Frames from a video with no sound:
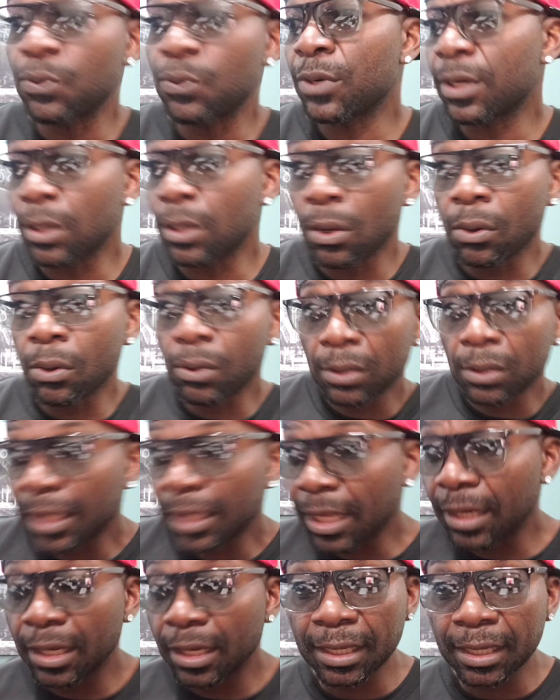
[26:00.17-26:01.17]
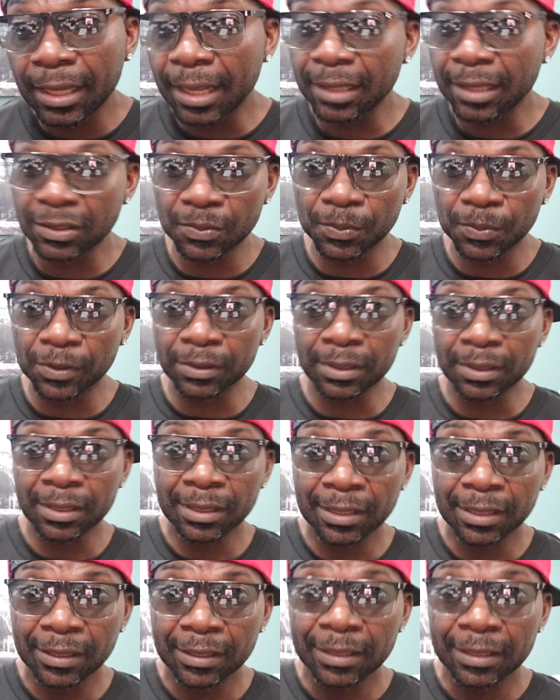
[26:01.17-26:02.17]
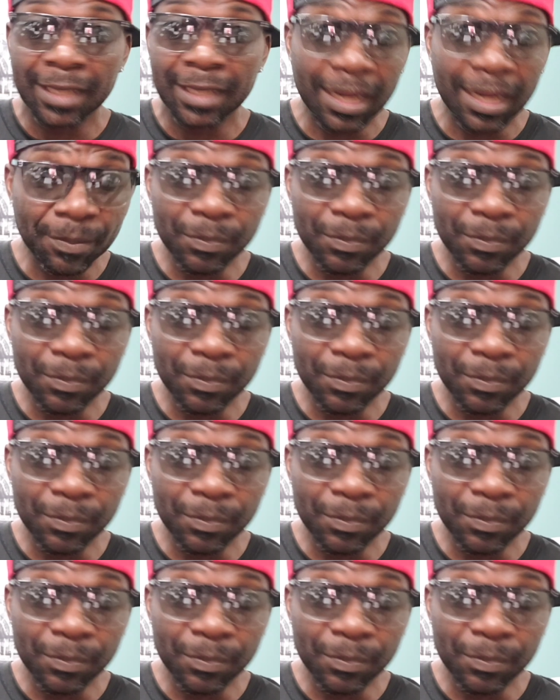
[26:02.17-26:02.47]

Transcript: it all again in Kaspa. That